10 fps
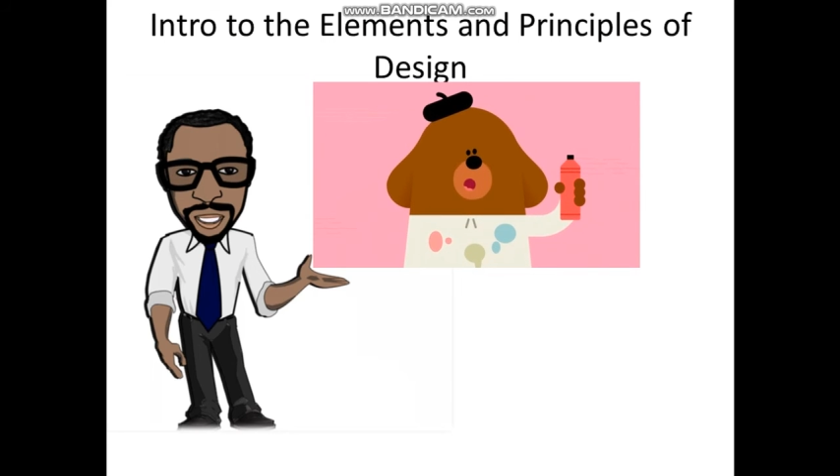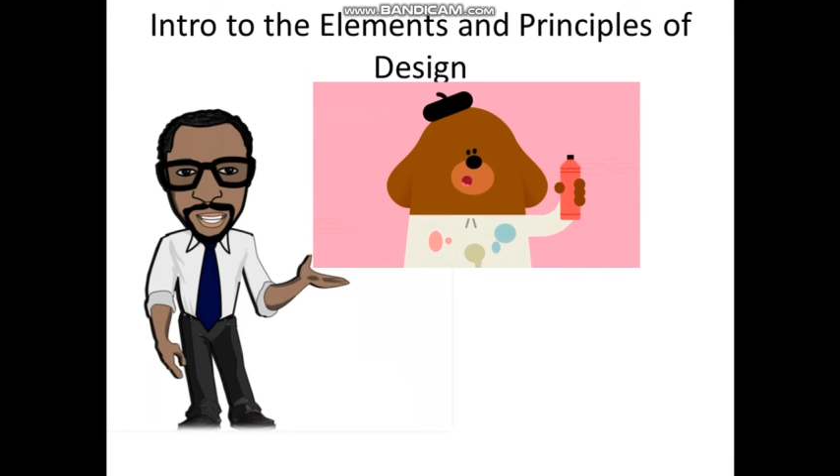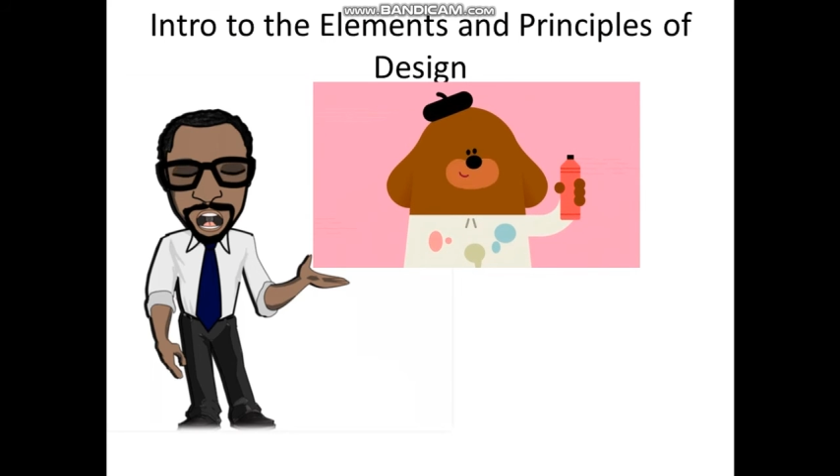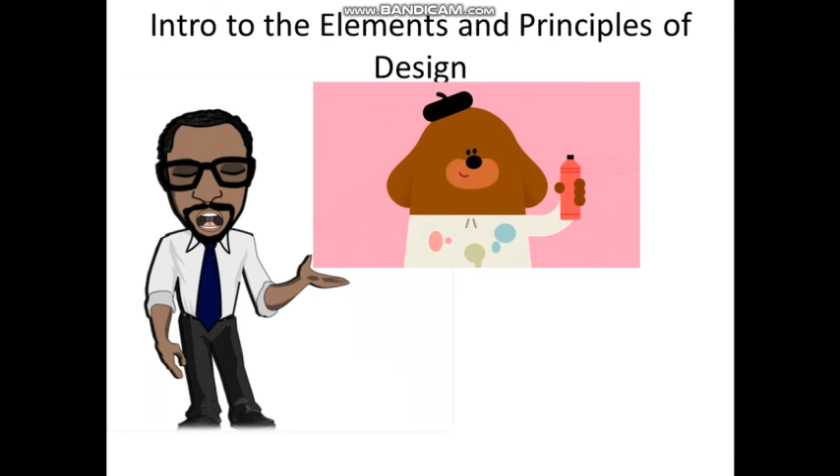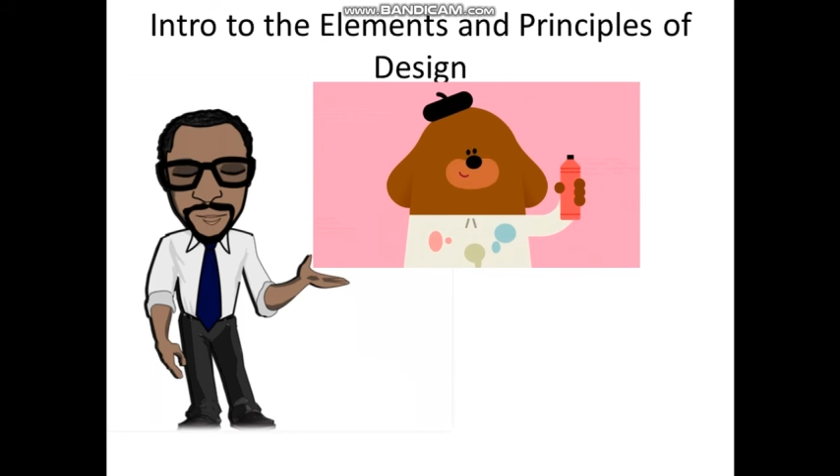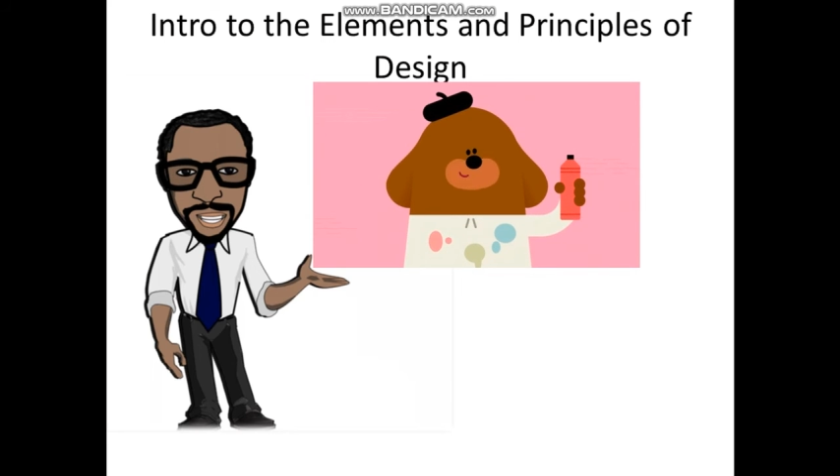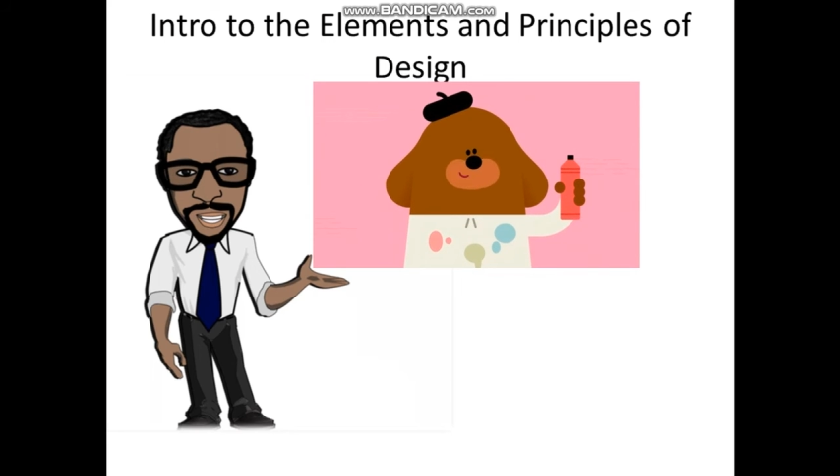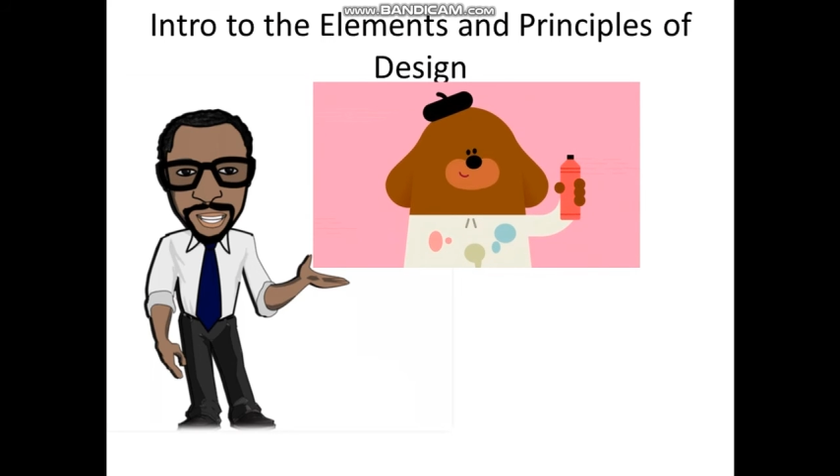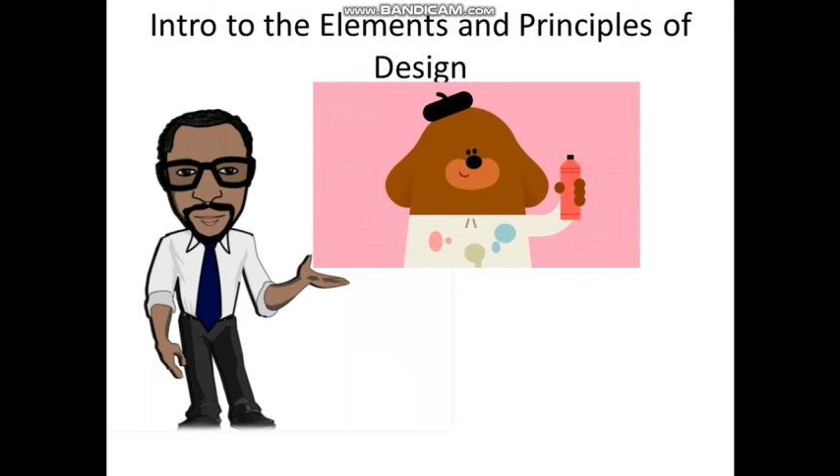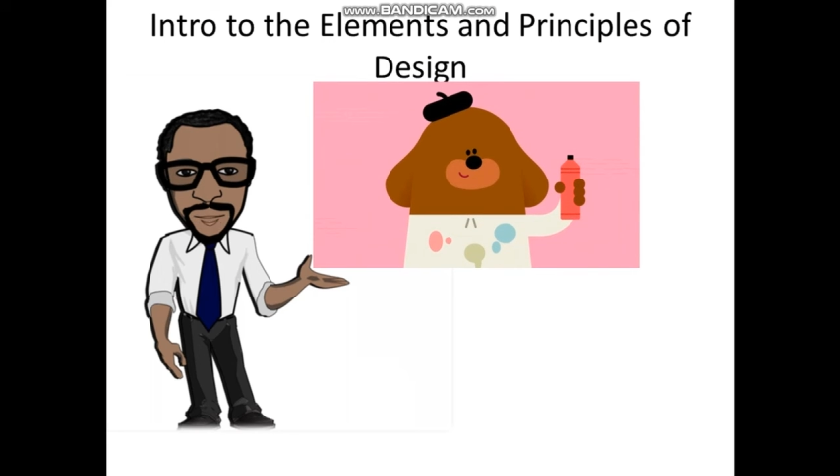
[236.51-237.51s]
to
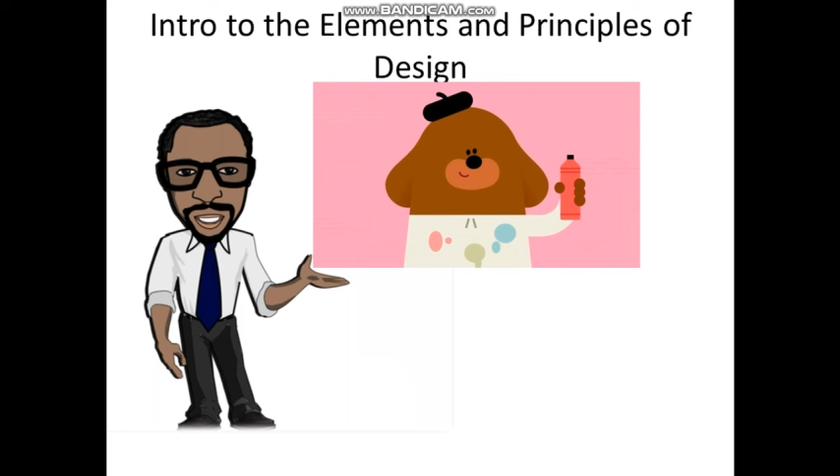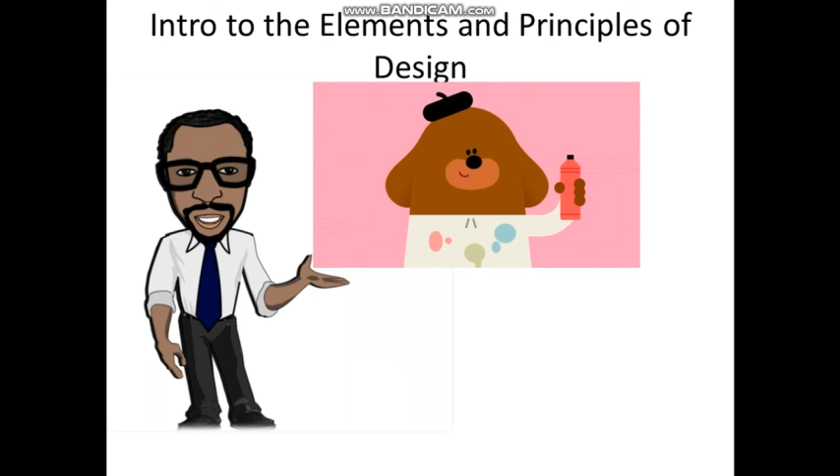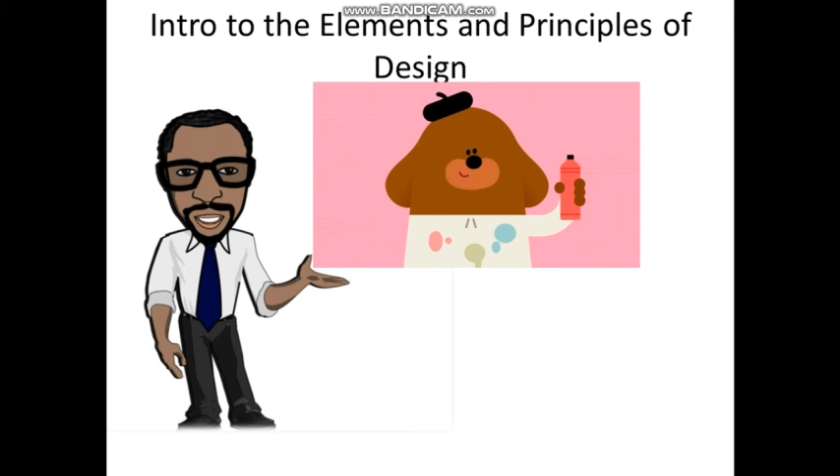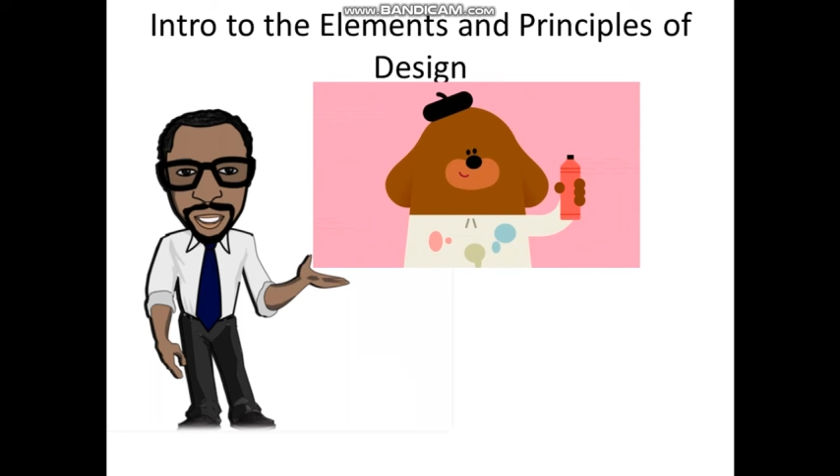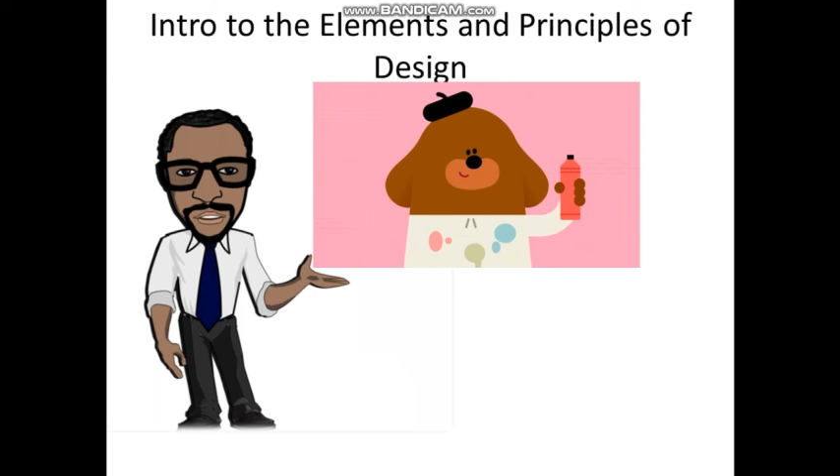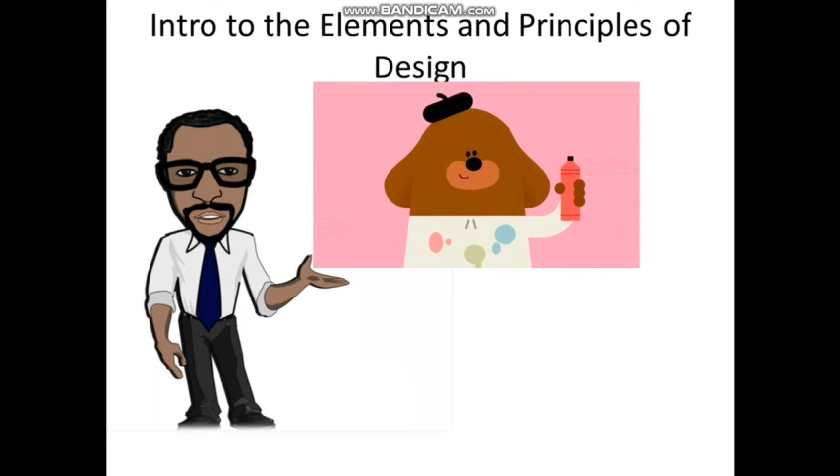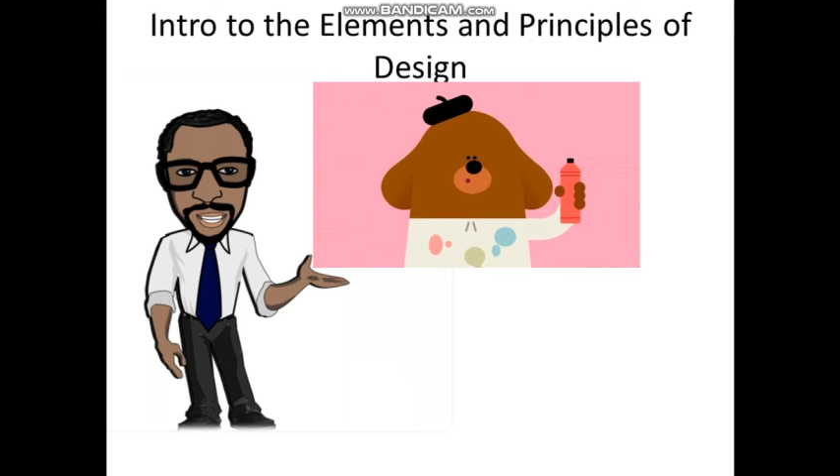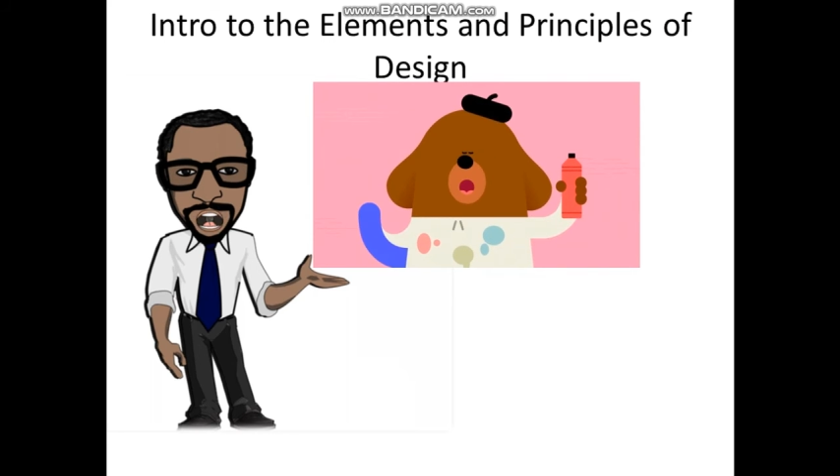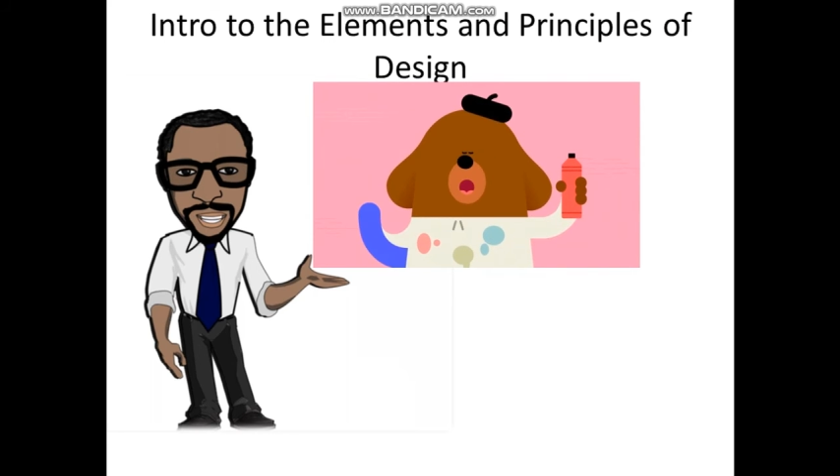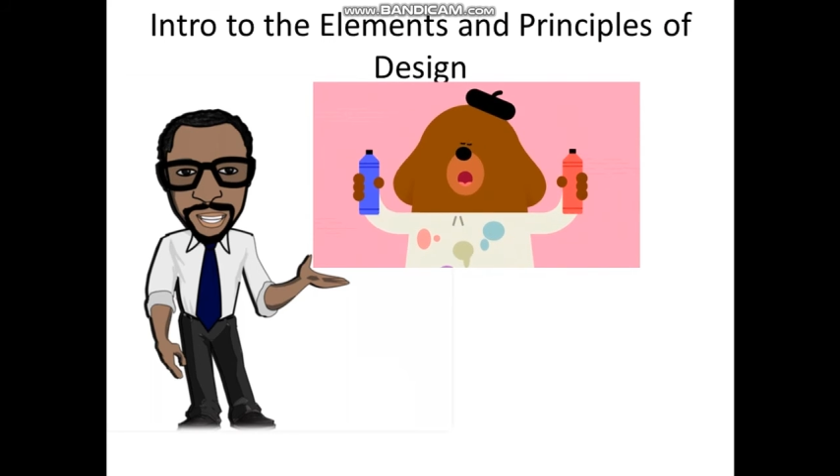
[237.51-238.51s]
create
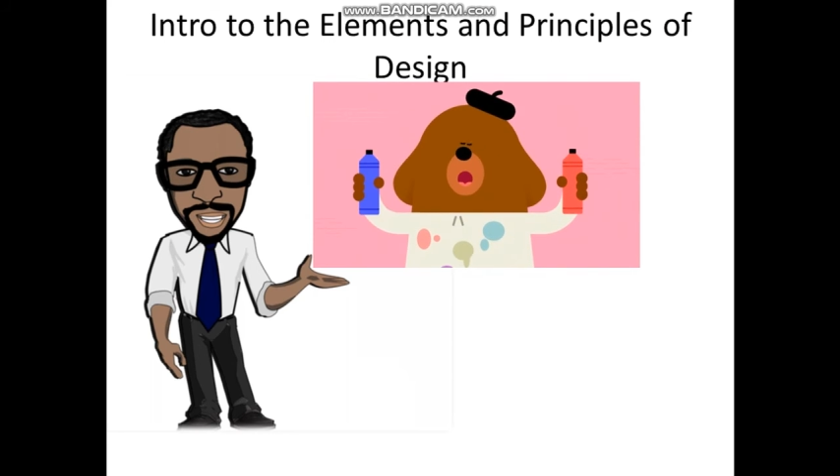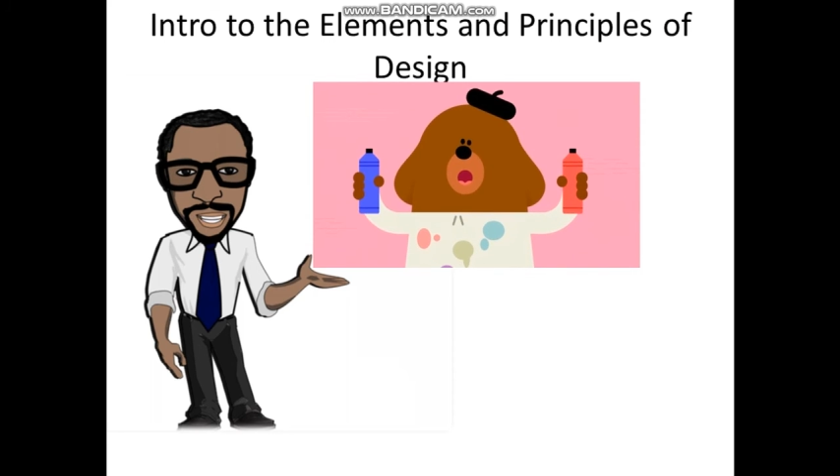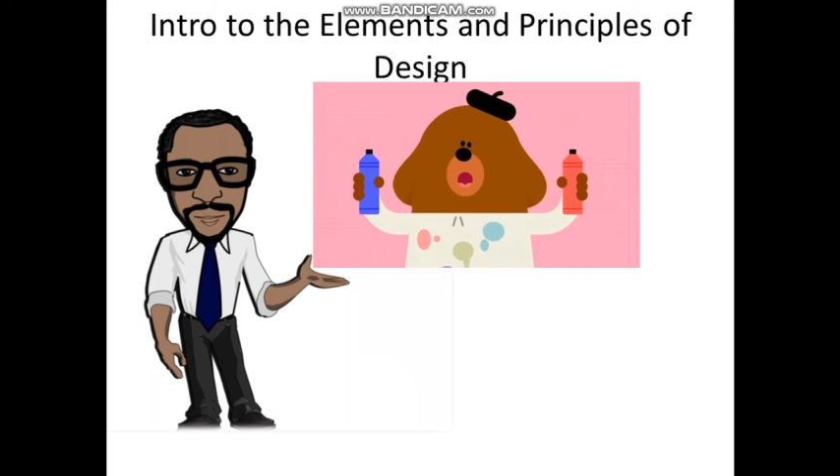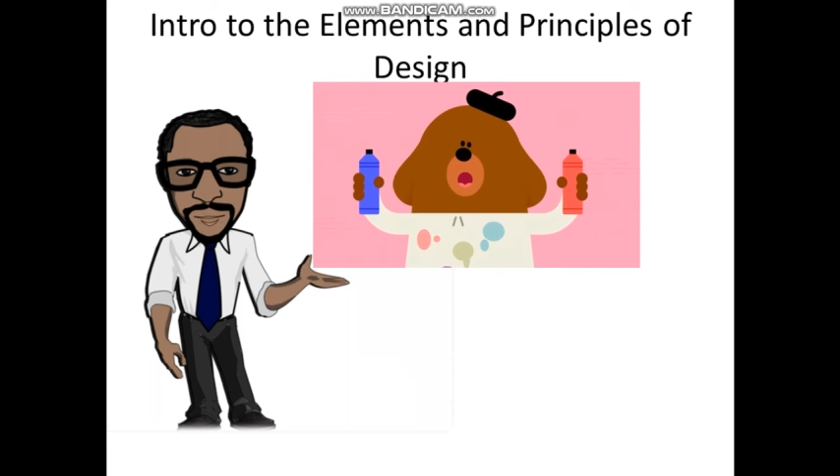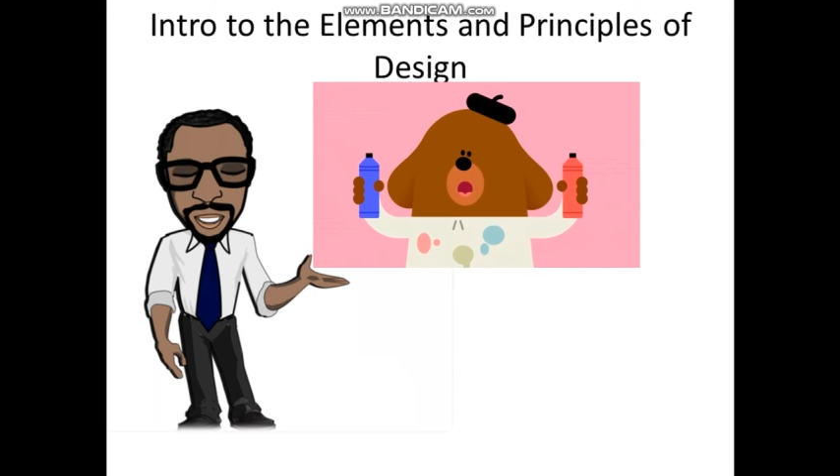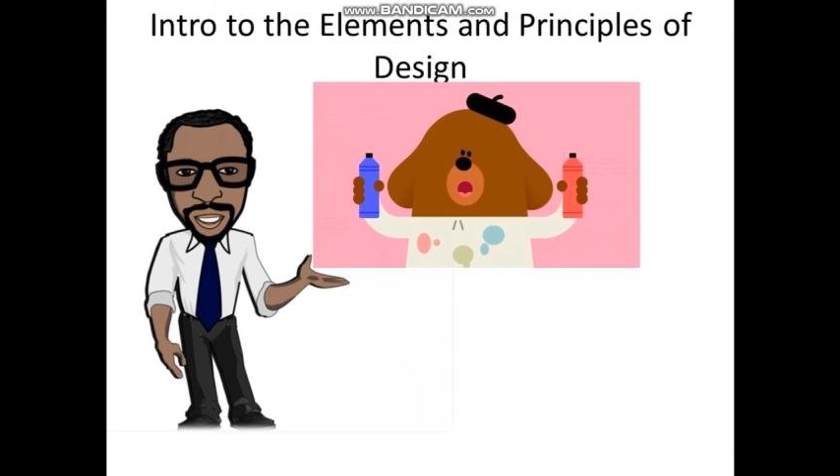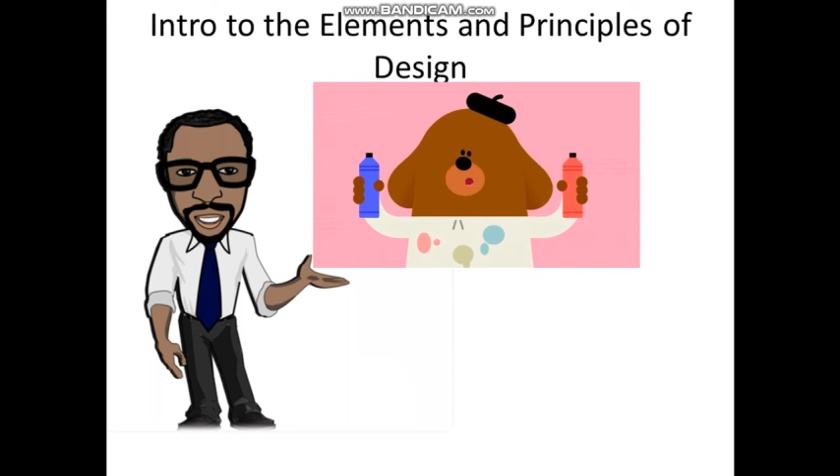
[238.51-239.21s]
these sentences or